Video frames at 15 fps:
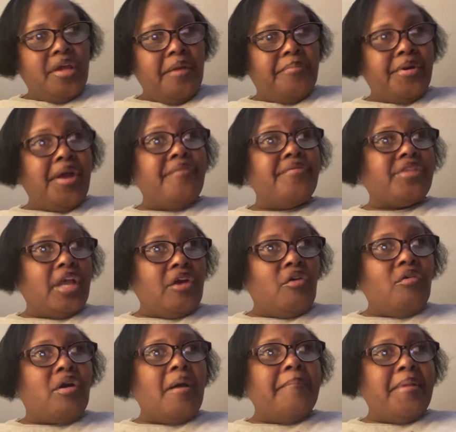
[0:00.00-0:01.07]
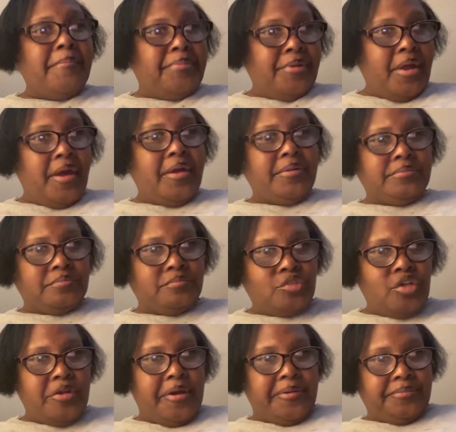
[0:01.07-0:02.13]
but everything gonna come in play, you
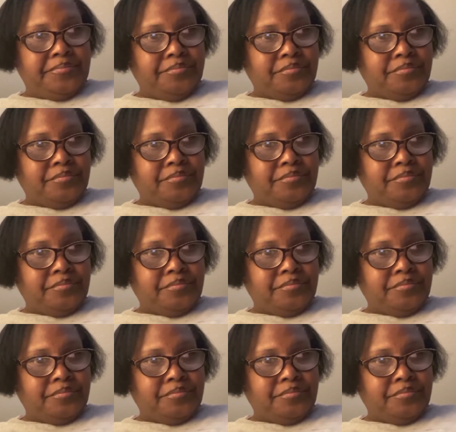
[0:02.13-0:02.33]
know?